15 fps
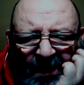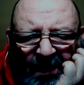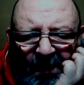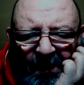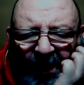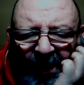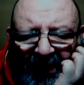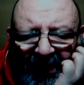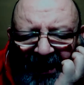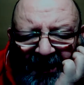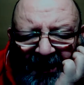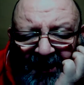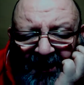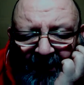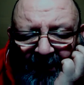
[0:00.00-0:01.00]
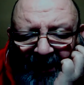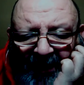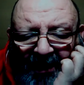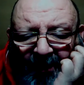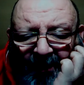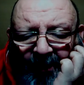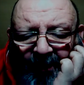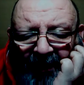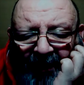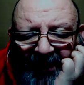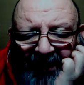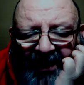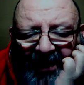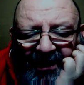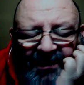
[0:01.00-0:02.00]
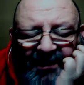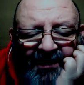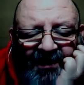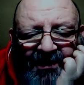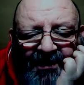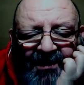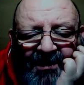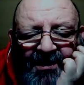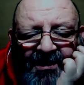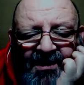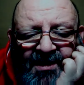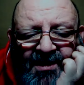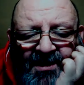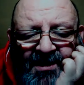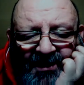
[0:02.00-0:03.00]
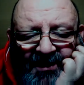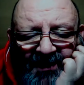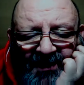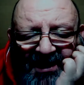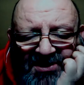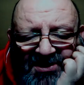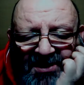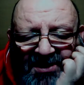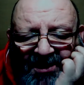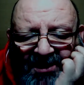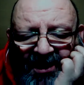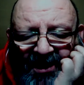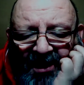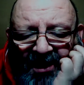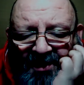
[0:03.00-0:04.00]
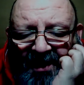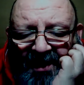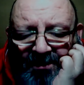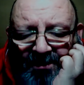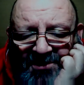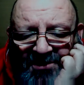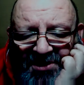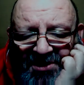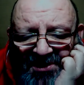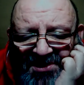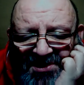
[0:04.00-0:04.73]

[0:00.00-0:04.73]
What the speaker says: I want it or do I not want it? And that's the Northampton